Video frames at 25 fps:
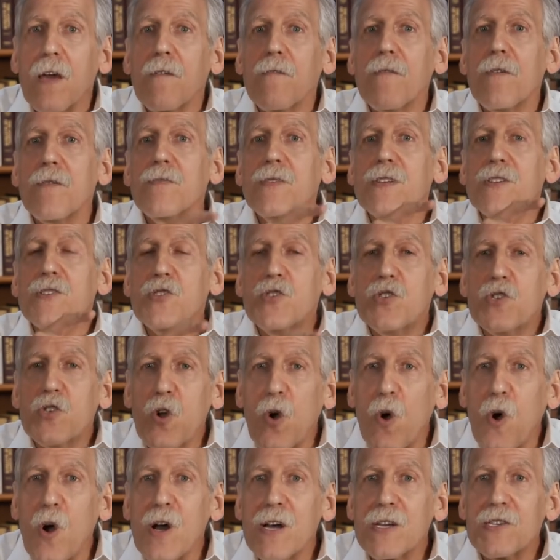from the
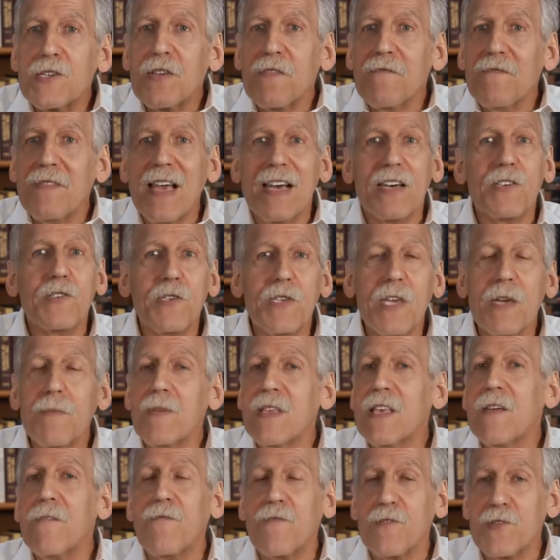jaws of death,
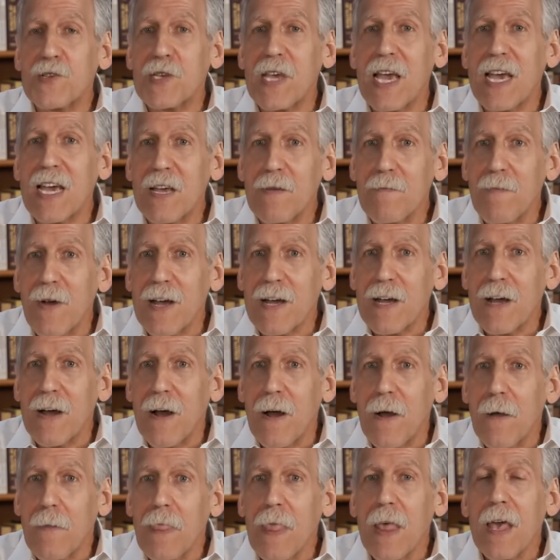seemingly forsaken by
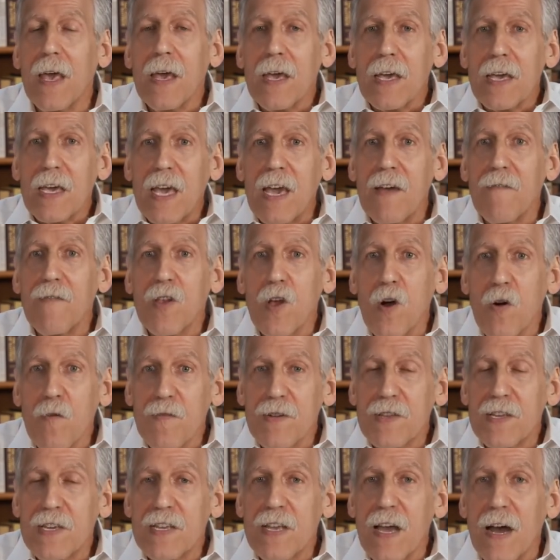God, given
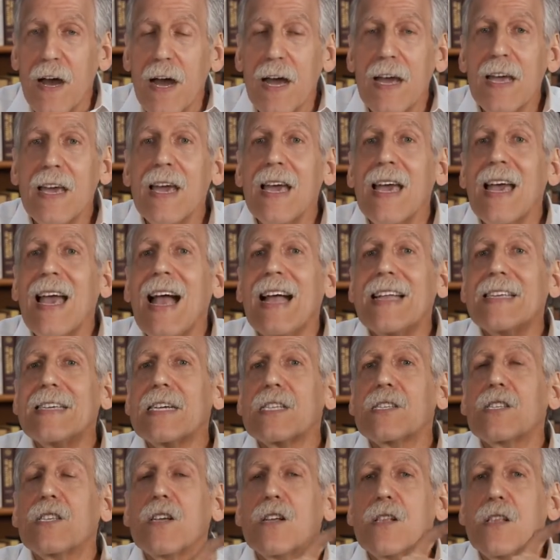over to die, and
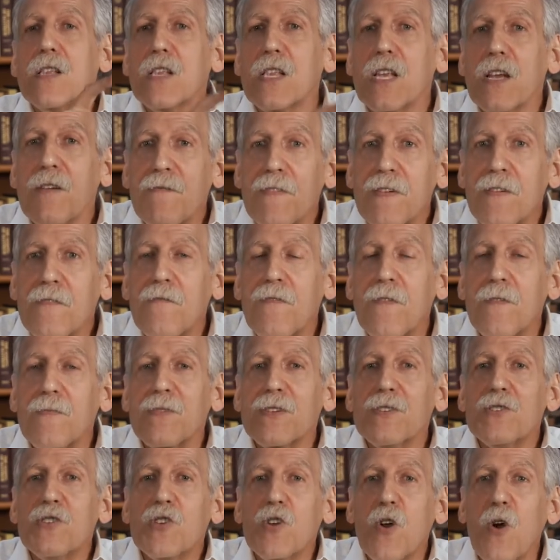yet delivered from
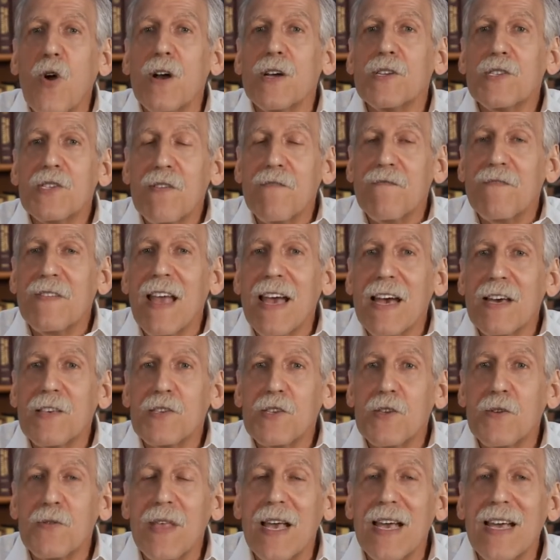the jaws of death
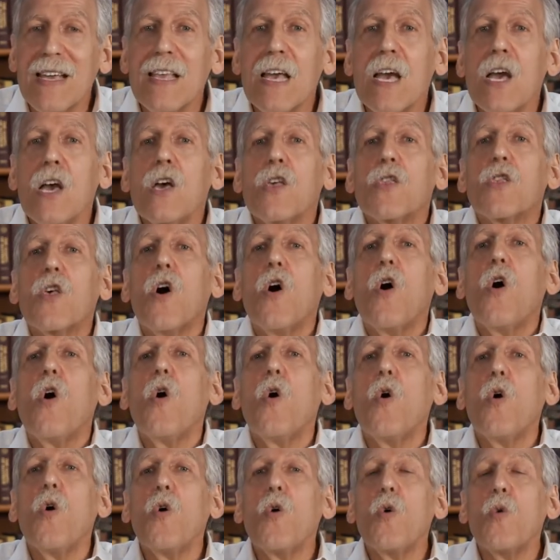so that the
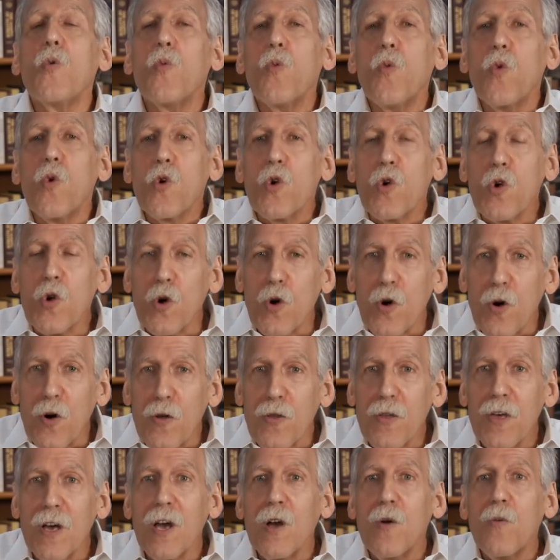whole
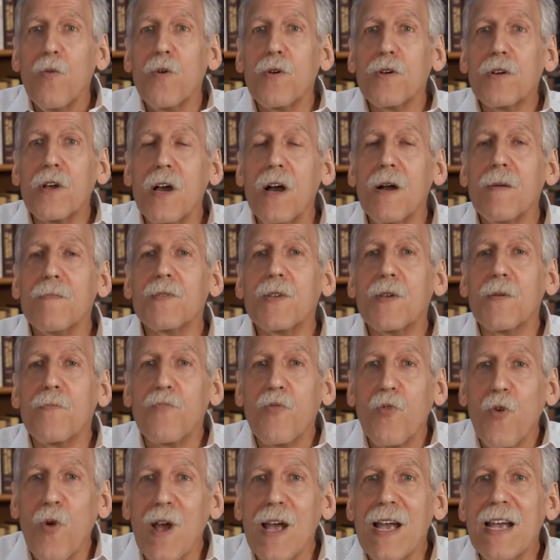world will come to
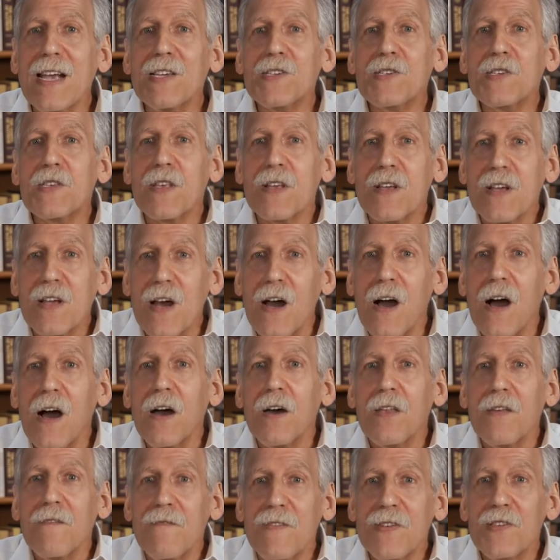praise the
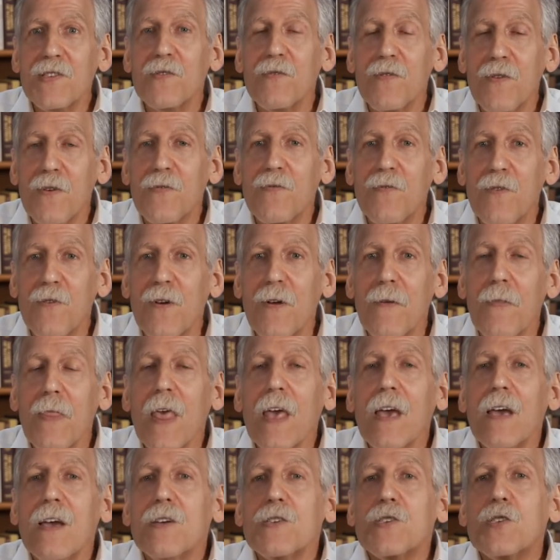God of Israel through it.
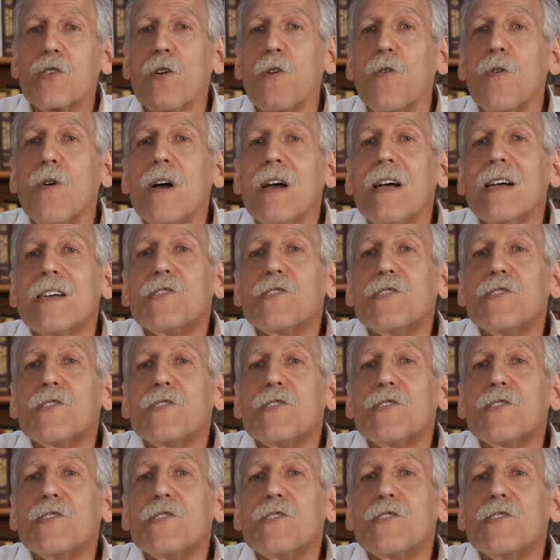So